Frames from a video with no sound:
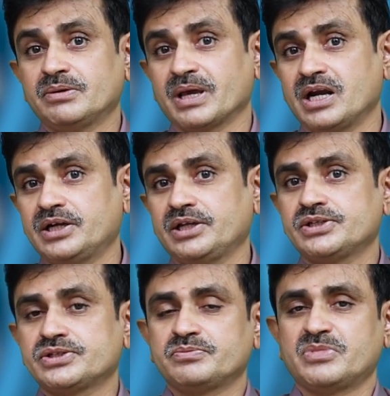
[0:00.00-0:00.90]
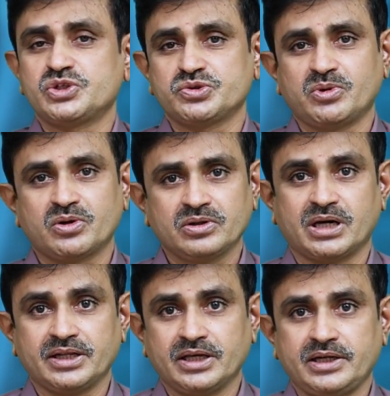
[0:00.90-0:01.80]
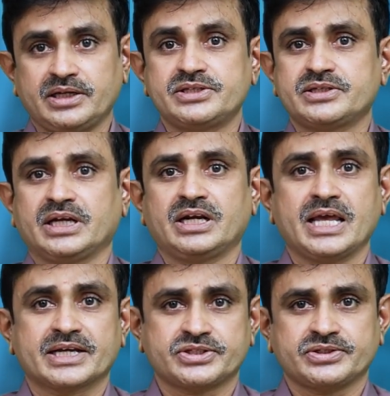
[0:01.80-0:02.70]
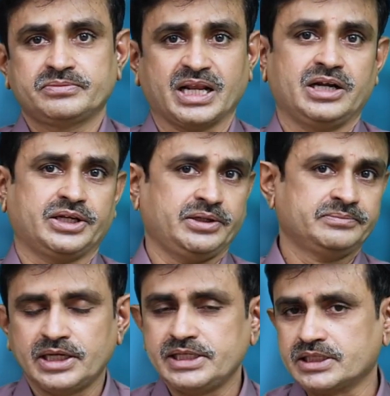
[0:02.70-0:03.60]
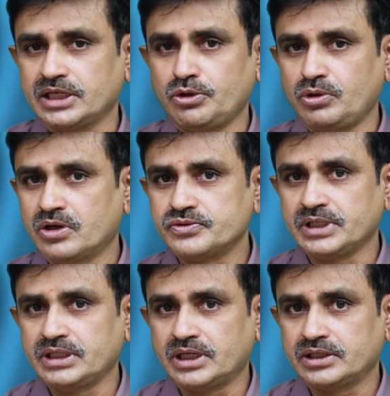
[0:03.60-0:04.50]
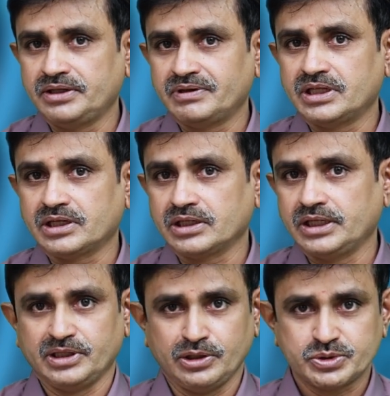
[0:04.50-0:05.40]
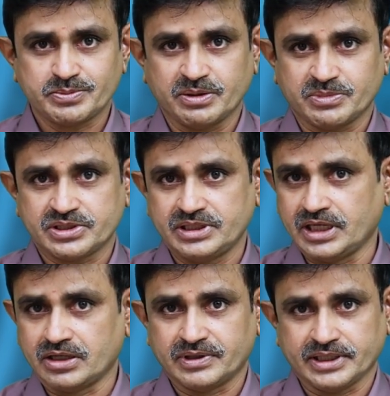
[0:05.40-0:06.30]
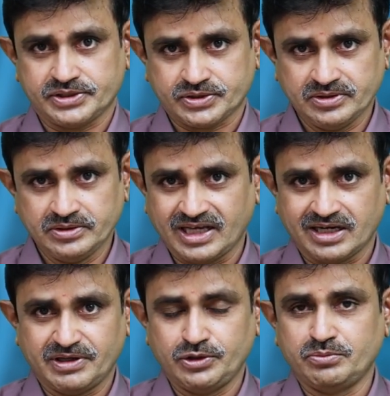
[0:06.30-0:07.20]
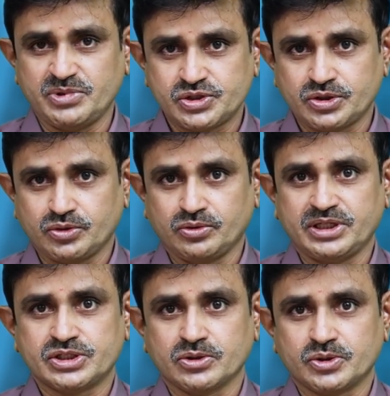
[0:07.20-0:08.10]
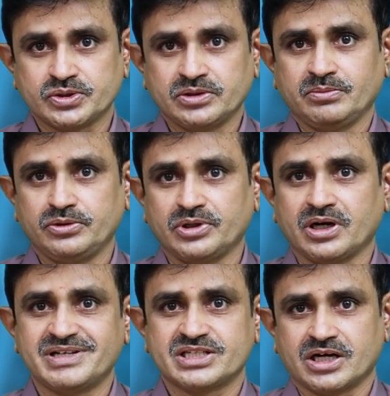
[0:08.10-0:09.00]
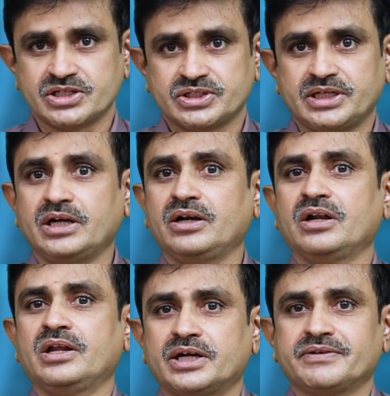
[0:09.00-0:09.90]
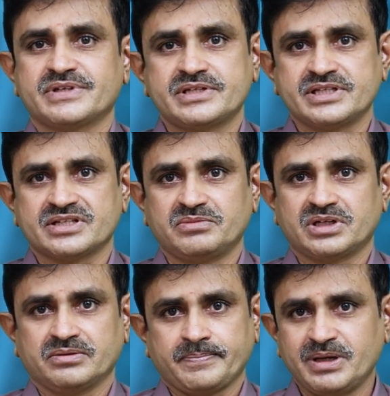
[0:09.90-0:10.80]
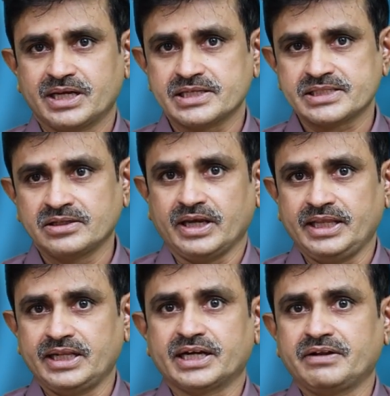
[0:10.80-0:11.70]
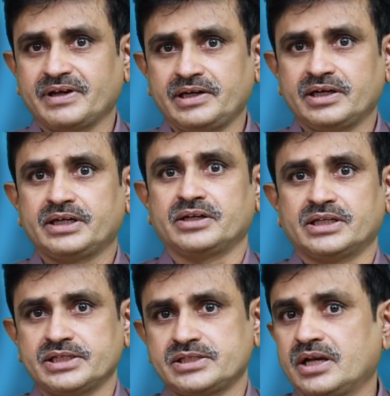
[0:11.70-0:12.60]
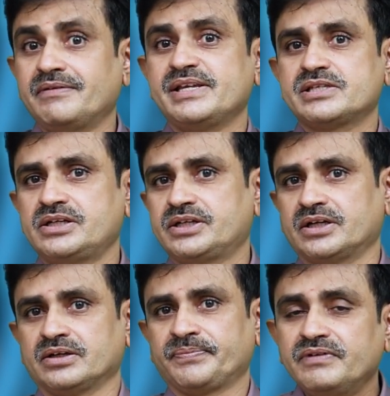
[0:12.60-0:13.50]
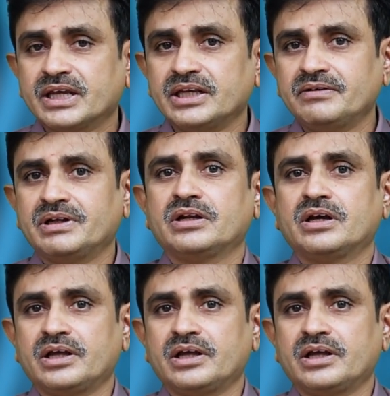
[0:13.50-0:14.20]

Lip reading: The penalty is much more. Per year it is 10 lakhs penalty. Recently you would have seen that even the newspapers, they advertised wherever you missed to disclose, you have a chance till 31st December, because filing rectified return, that is revised return, we can even